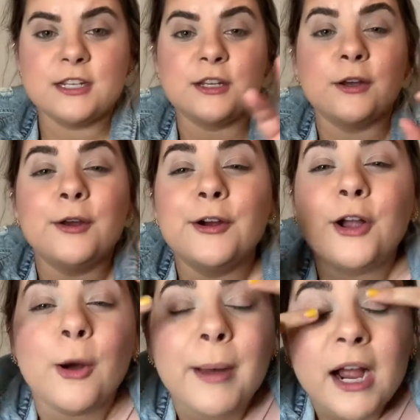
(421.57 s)
to
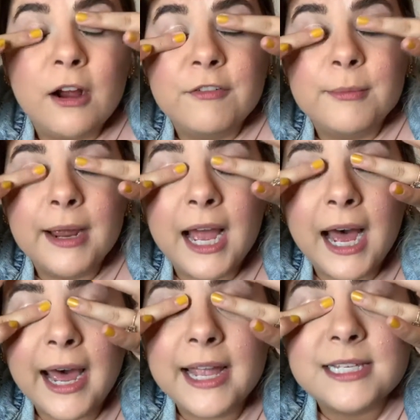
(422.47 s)
go back over my
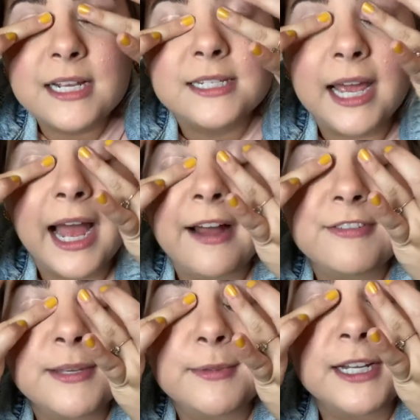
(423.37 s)
eyes because I have
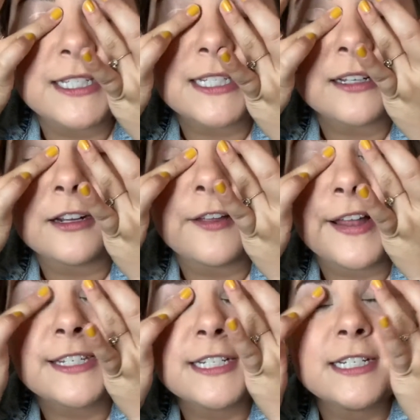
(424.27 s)
some concealer
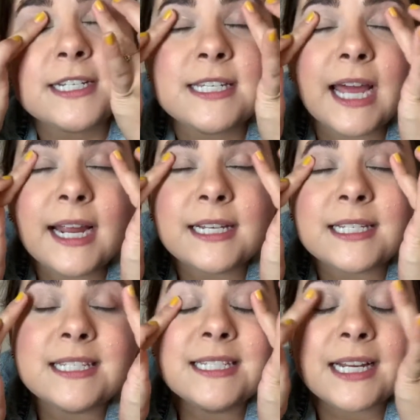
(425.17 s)
that's just deciding to
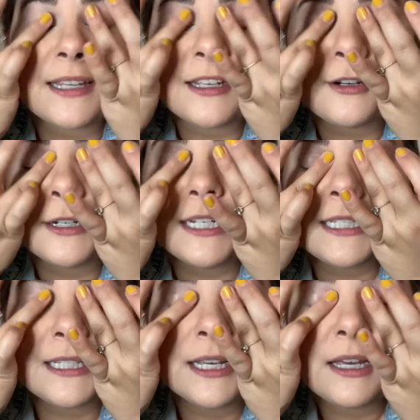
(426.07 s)
stick in the
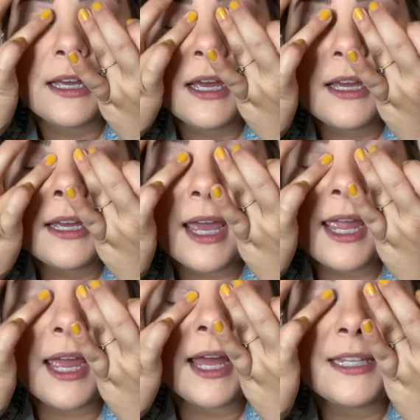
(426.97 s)
crease.
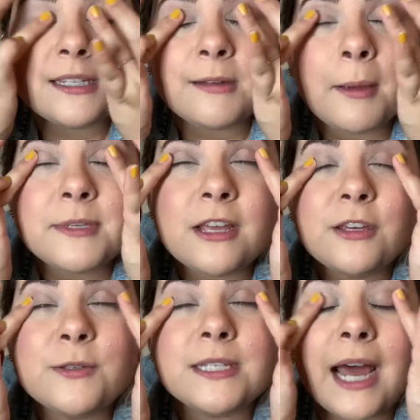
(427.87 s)
And sometimes I'll
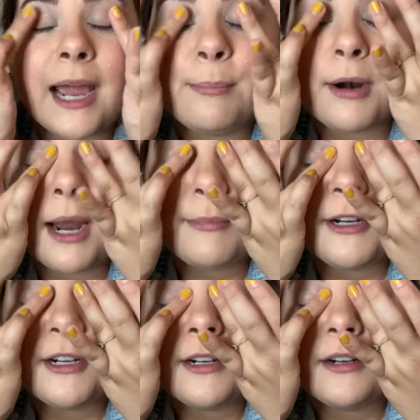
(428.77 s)
use an eye
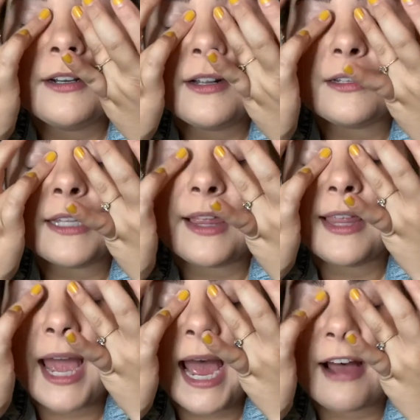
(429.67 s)
primer. Lately
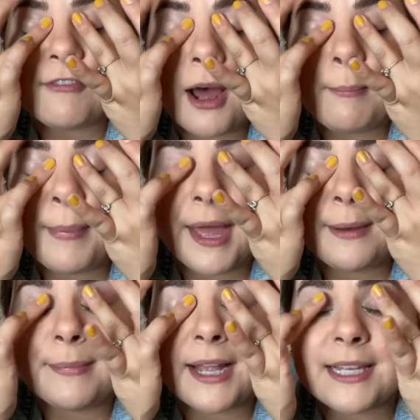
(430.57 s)
I have not
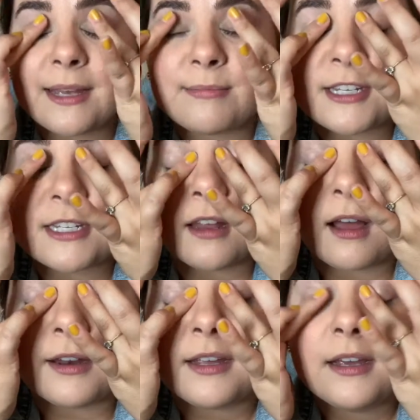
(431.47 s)
been because I'm just
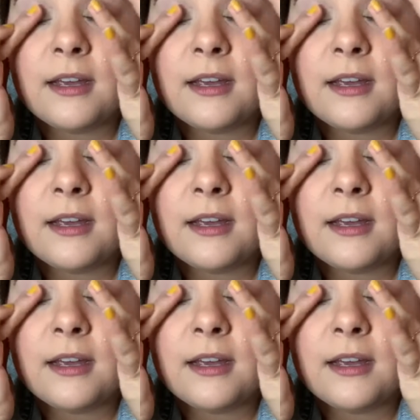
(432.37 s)
not,